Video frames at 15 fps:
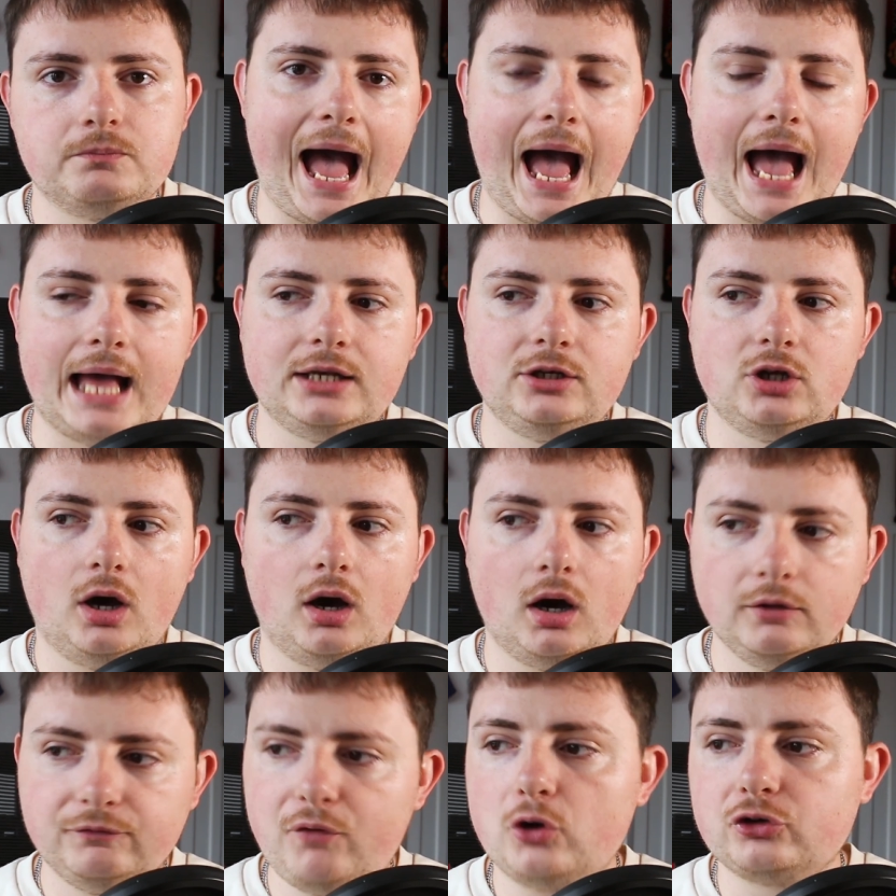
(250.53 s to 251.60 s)
And
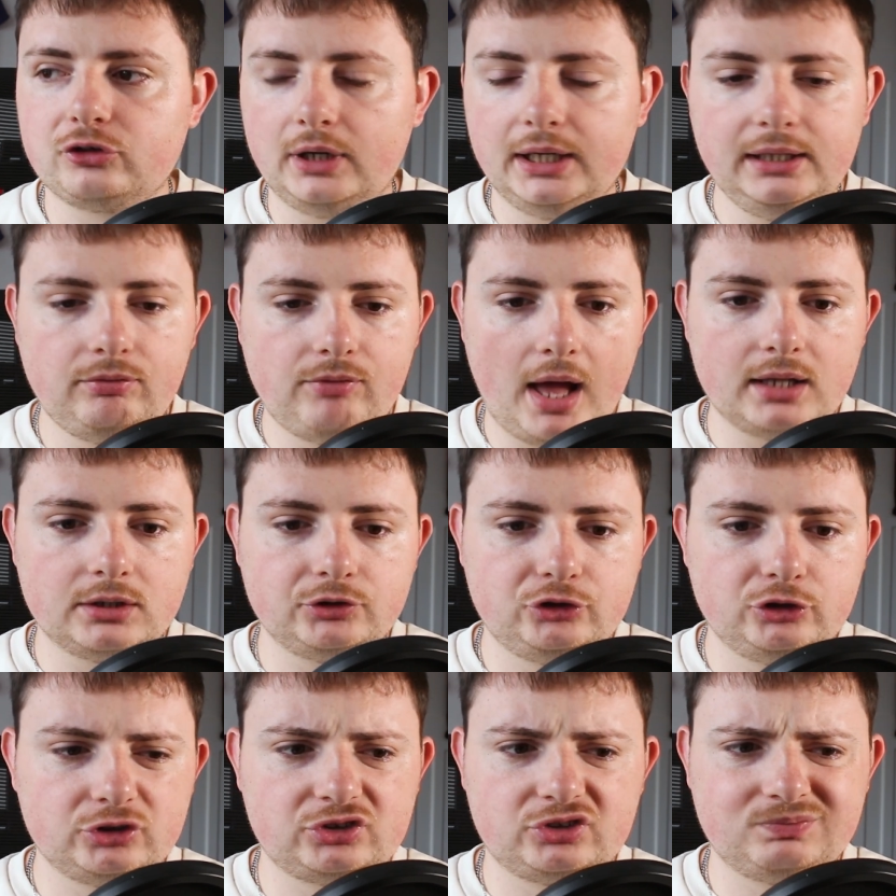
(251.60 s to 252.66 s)
unfortunately, that
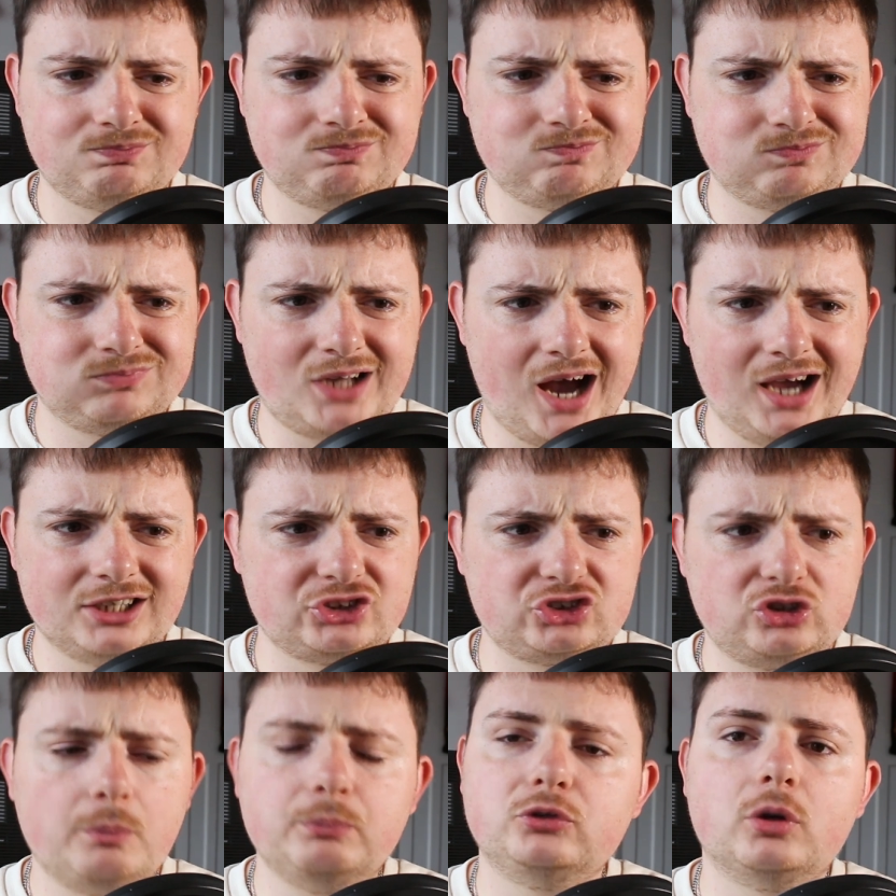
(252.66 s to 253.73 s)
just kind of
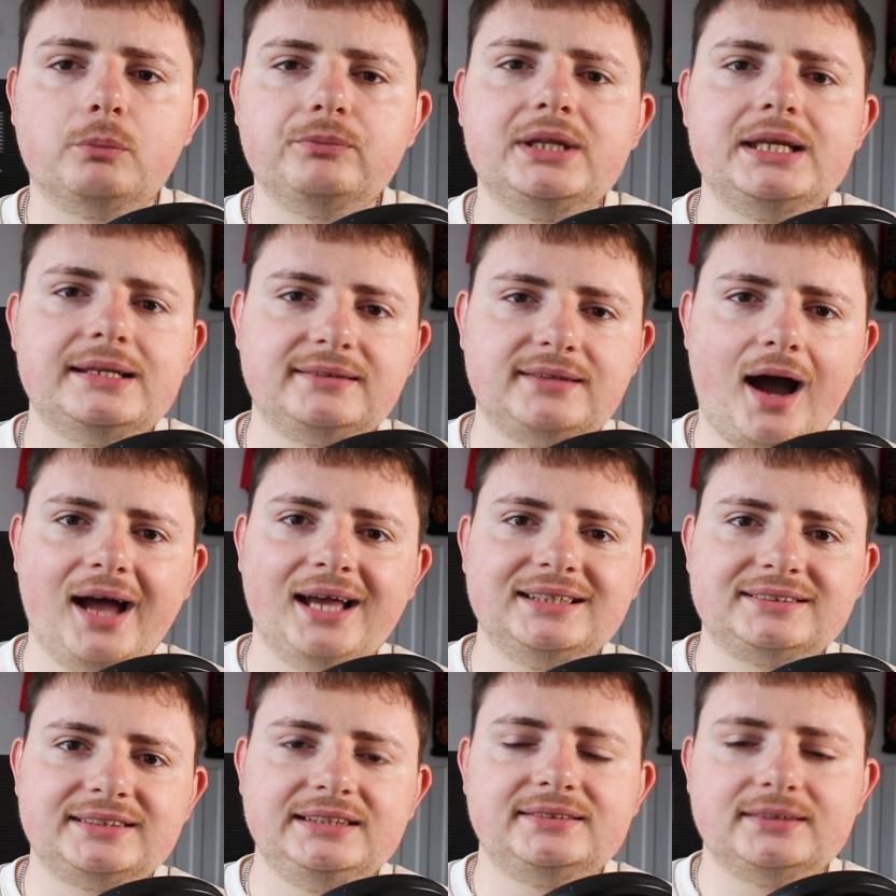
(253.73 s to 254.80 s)
sums up the entire
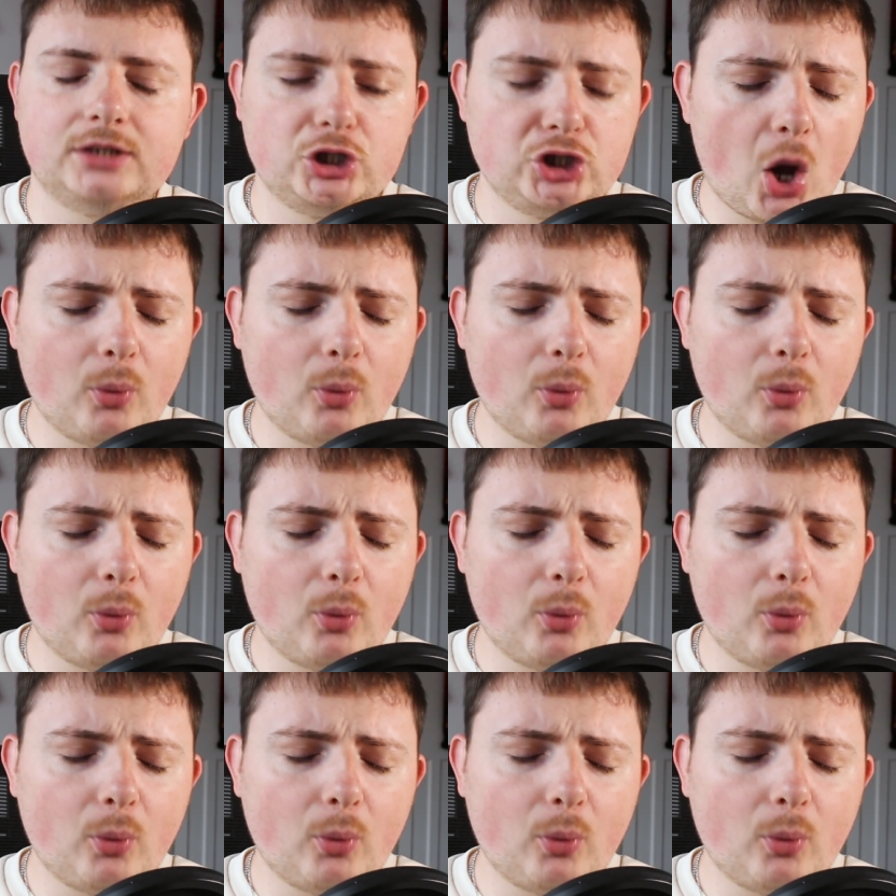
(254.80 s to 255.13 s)
season.